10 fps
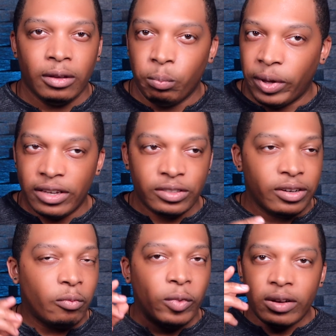based
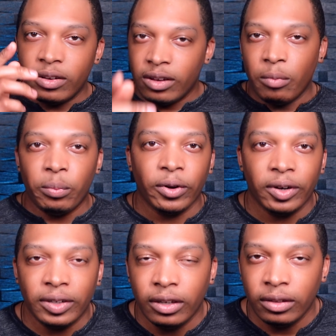on what
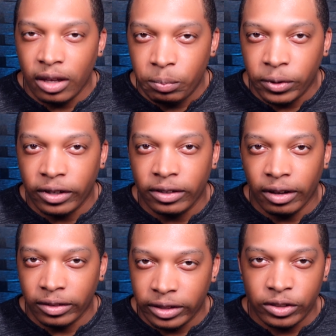number they put
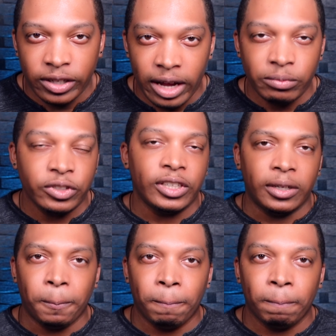on their
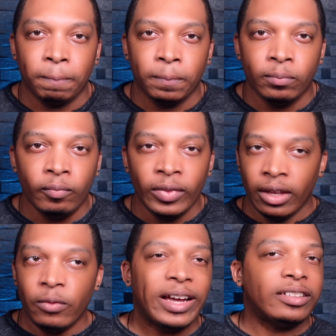timesheet.
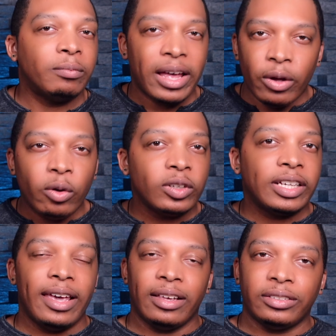In fact, in my own
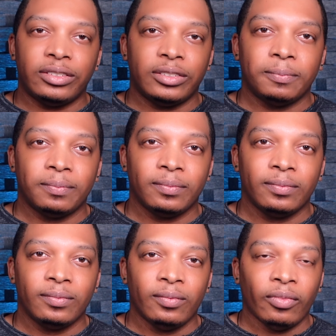case,
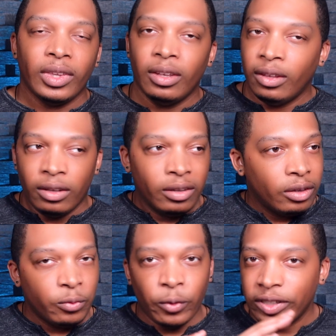
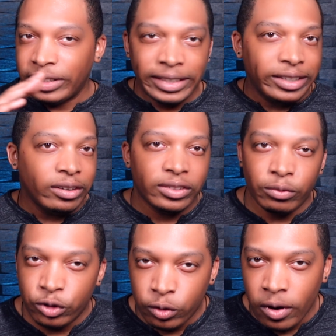for years
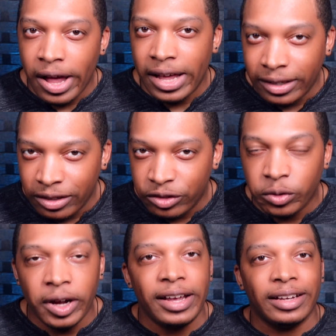of trying and
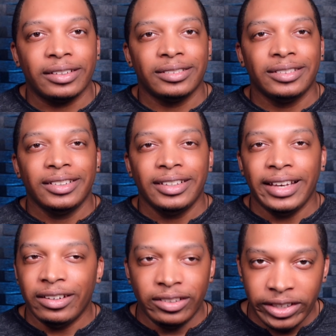trying,
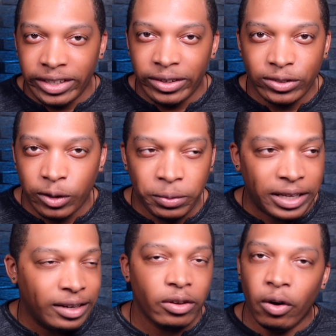and years of
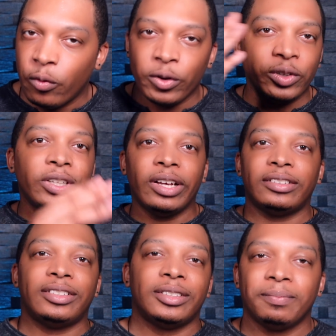getting
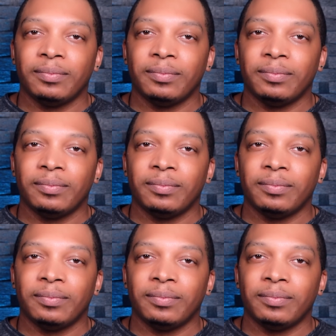overlooked,